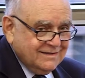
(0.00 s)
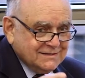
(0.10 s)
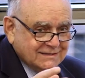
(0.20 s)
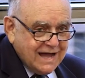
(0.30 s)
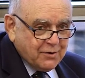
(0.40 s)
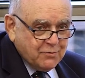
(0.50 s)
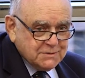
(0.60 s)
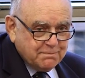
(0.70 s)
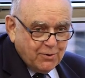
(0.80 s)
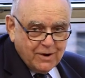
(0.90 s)
The stock
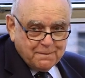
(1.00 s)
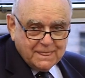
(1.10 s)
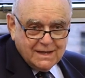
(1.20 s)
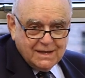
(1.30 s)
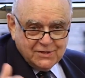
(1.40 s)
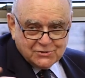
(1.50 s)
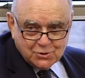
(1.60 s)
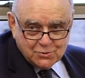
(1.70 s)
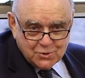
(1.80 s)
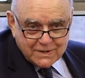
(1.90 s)
was bought in these
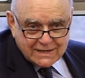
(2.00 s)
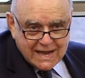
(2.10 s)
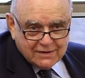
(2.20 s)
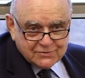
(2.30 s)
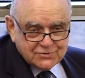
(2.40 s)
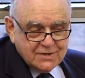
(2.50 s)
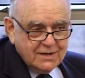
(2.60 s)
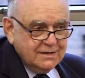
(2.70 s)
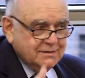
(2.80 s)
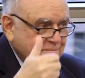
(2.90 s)
two new accounts.
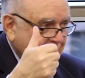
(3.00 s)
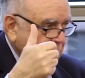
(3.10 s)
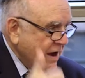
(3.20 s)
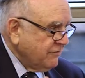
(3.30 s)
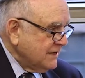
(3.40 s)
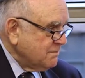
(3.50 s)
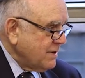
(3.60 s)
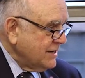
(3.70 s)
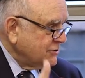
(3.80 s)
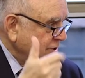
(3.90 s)
My wife didn't
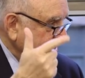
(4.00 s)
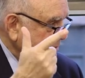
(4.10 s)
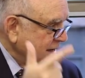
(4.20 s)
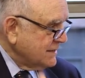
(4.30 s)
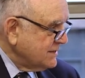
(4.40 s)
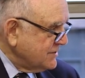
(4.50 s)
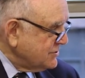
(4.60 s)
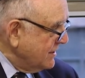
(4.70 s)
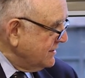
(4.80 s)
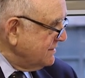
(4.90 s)
buy a share, my
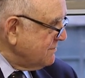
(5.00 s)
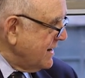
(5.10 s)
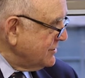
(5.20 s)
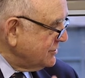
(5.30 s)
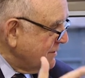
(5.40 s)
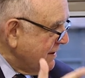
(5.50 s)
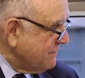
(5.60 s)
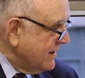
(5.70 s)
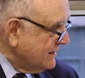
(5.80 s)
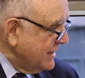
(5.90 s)
son didn't buy a share, my
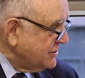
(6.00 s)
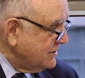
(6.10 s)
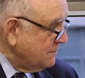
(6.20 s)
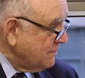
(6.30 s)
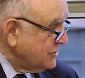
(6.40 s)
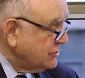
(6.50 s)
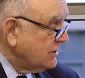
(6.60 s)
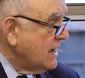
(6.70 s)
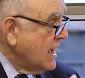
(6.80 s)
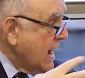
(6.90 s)
foundation didn't buy a
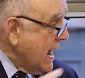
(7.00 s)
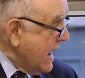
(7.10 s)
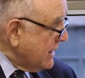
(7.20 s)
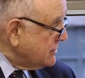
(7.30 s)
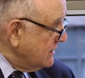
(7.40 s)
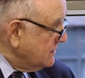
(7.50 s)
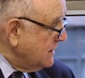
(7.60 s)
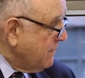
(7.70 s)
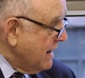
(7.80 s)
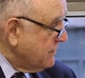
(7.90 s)
share. I actually
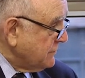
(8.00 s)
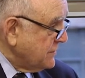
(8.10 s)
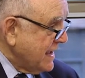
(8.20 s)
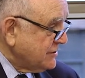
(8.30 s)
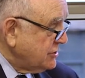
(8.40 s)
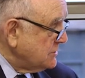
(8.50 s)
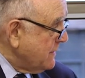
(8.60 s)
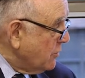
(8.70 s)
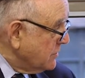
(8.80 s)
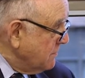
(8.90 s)
did buy 50,000 shares,
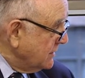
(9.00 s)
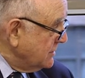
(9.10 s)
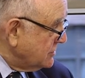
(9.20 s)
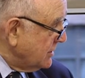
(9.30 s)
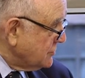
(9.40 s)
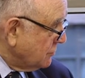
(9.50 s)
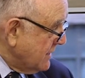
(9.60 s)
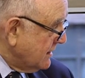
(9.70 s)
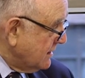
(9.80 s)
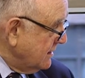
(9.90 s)
but I owned a million shares
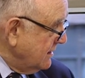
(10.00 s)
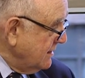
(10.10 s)
already.